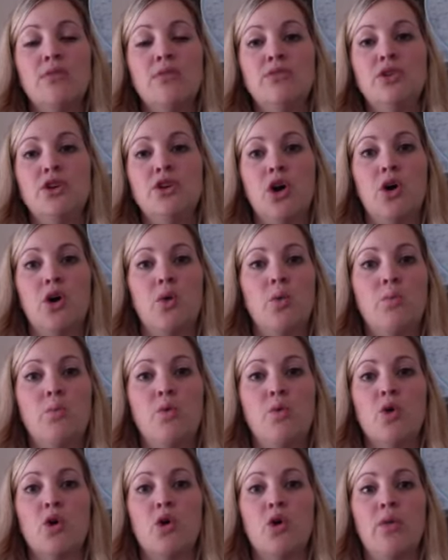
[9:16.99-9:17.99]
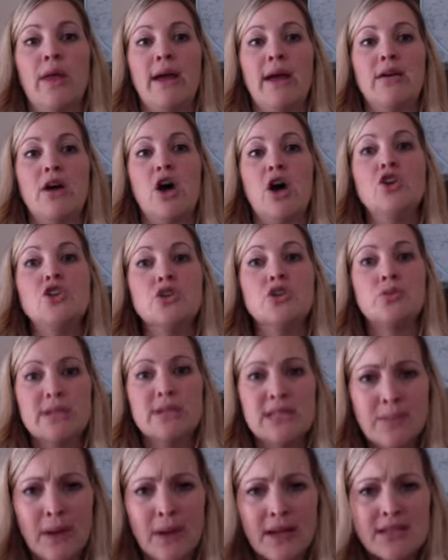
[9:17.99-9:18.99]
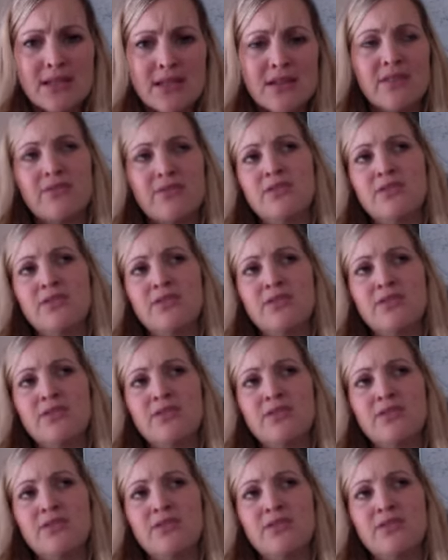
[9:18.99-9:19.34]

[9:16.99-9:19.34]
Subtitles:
more like under responsive.